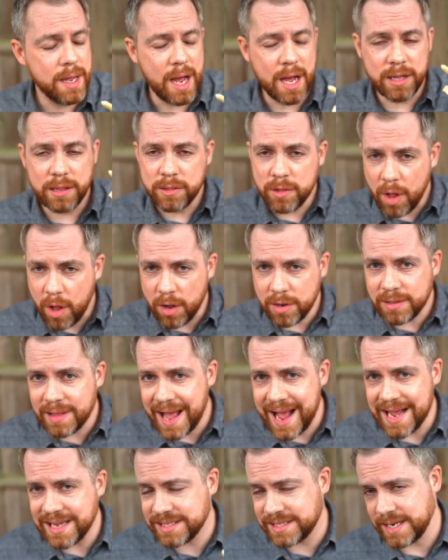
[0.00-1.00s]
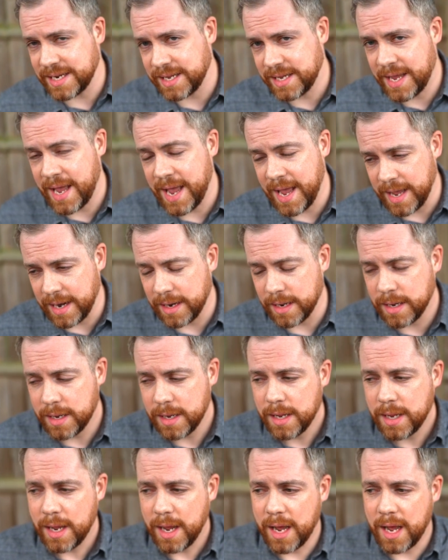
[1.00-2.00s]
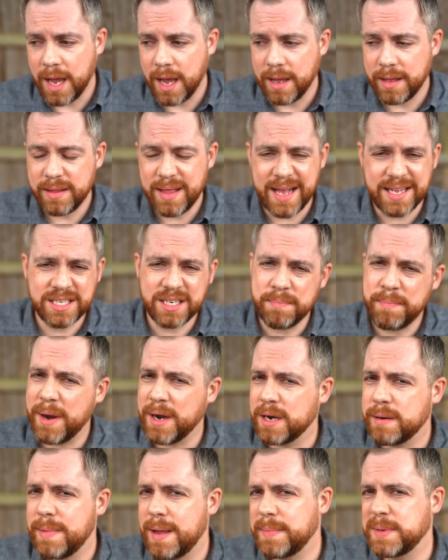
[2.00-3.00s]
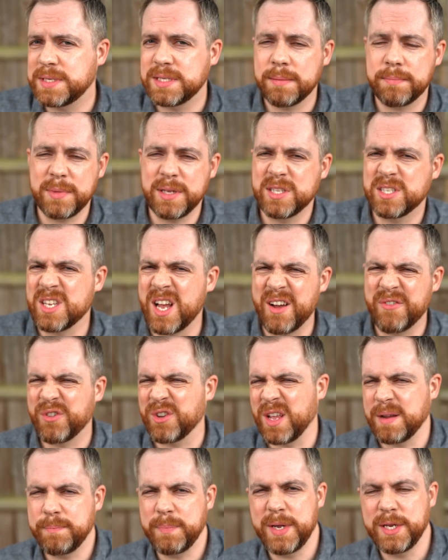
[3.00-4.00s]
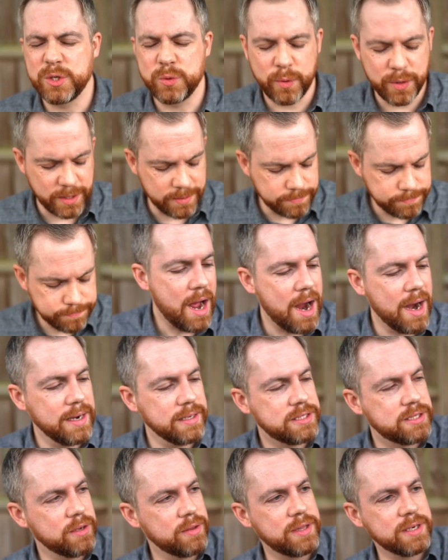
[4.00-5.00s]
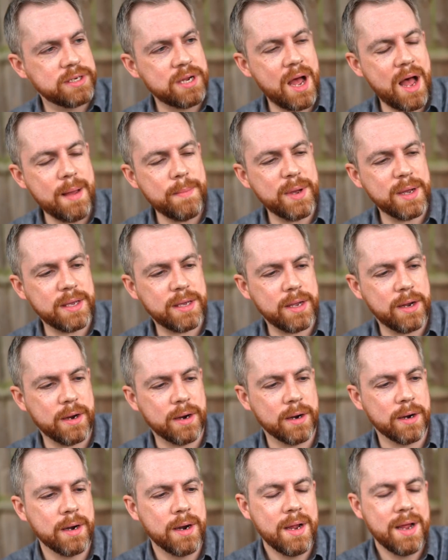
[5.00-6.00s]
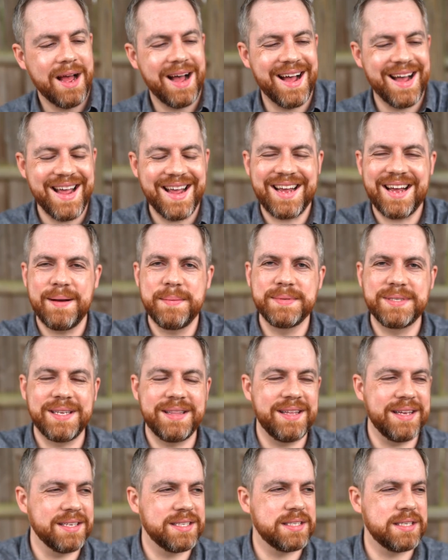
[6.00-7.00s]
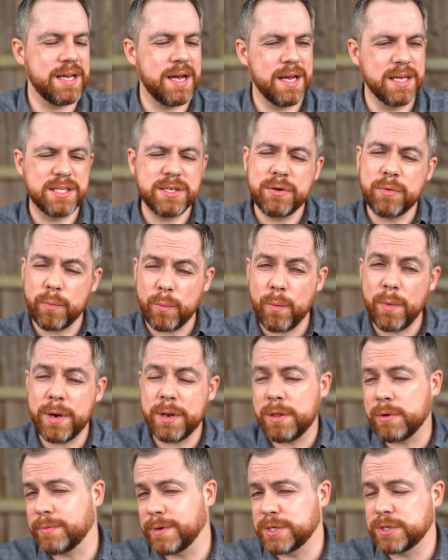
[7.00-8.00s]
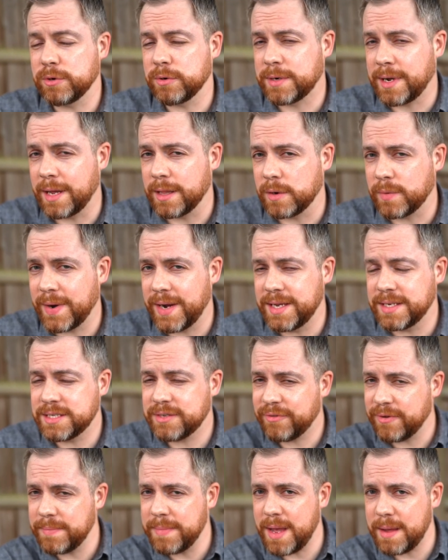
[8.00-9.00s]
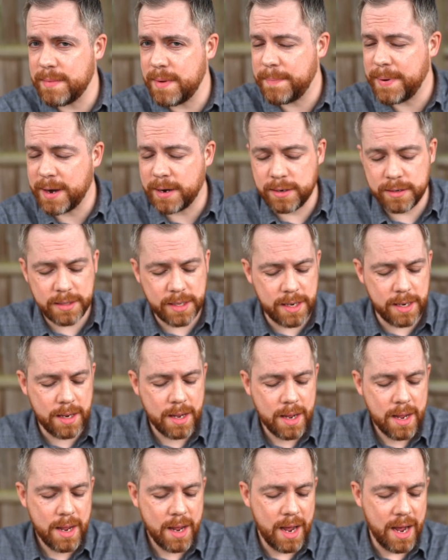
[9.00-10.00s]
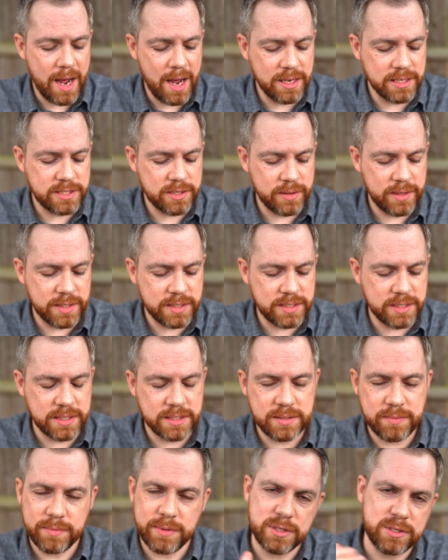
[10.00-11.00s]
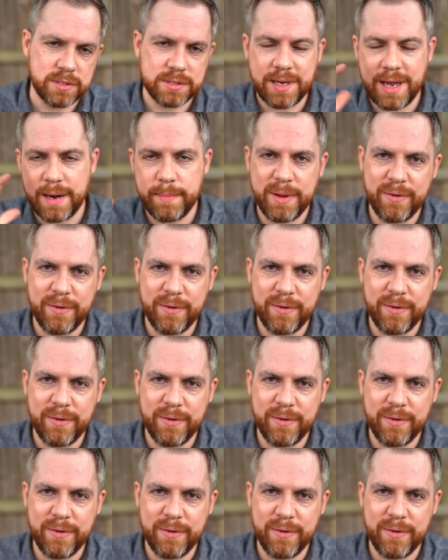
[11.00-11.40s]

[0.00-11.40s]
a long lasting Ken. As compared to maybe something softer like beechwood. All right, so the Tama here, it comes in this, it's in one of the original colorways from them apparently. So this is kind of